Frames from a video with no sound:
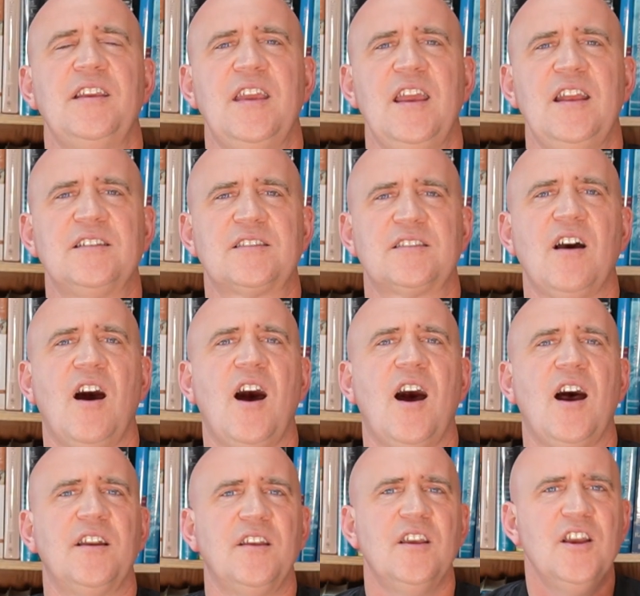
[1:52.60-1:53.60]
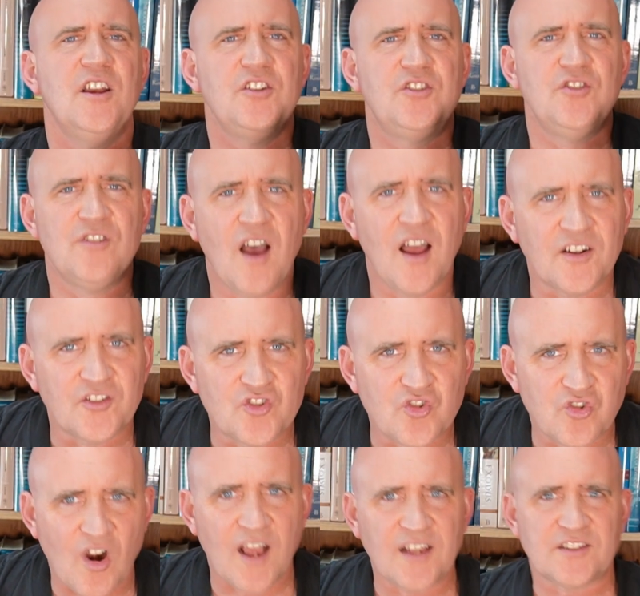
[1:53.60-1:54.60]
against God, do not
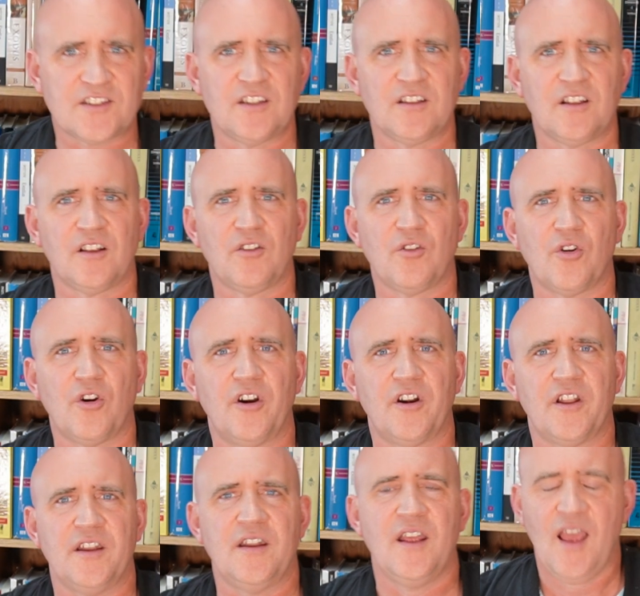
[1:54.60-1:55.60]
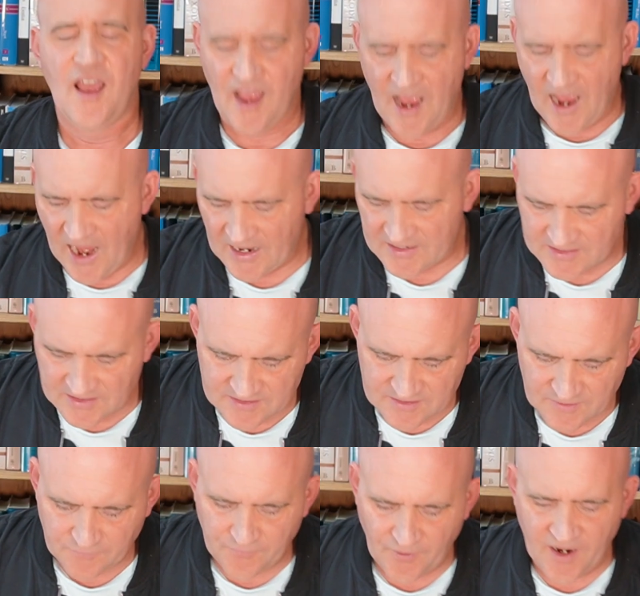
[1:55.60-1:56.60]
trust in the Lord, and act in
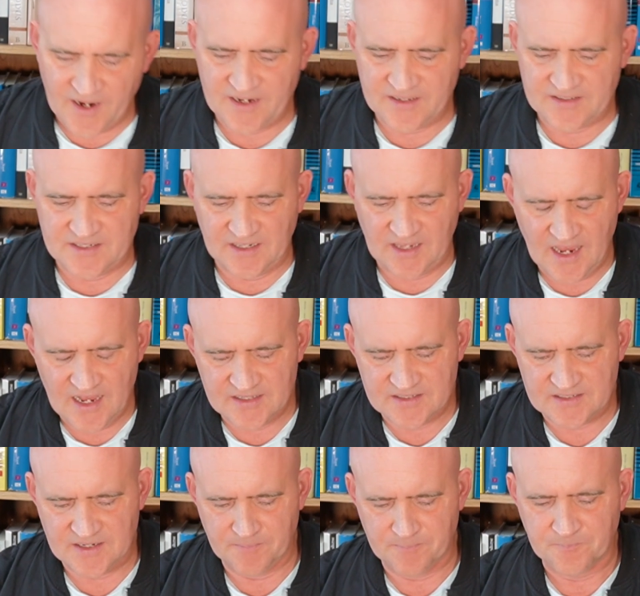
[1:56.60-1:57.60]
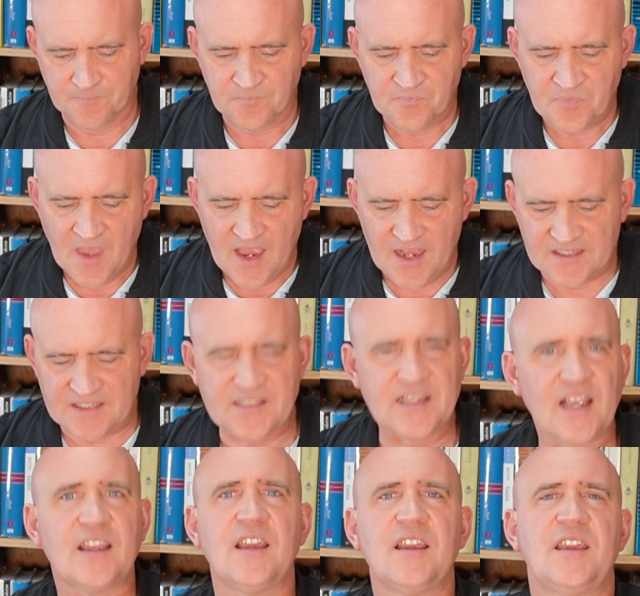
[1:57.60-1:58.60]
defiance against him. In
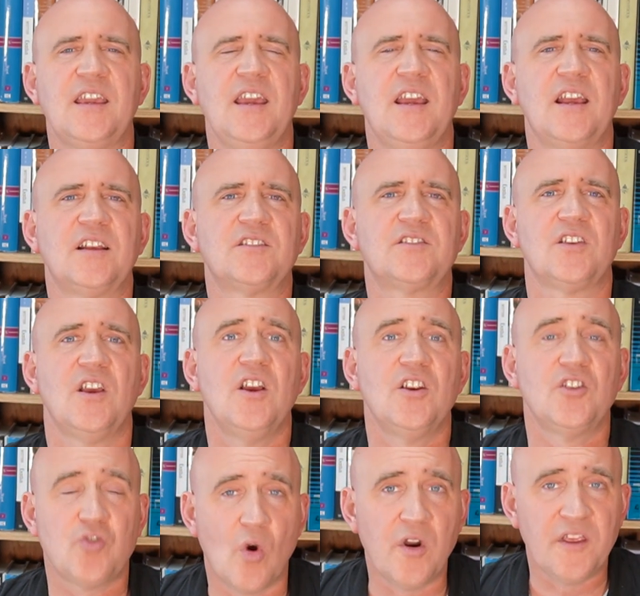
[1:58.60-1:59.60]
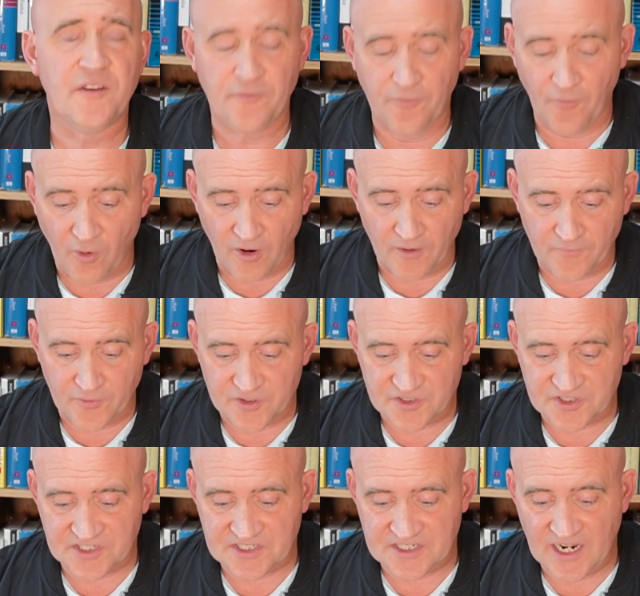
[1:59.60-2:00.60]
2 Kings 24
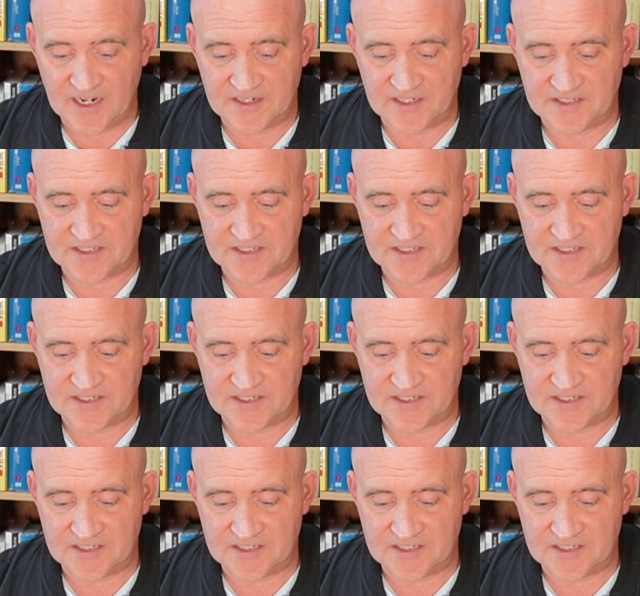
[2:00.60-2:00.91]
verses 10 to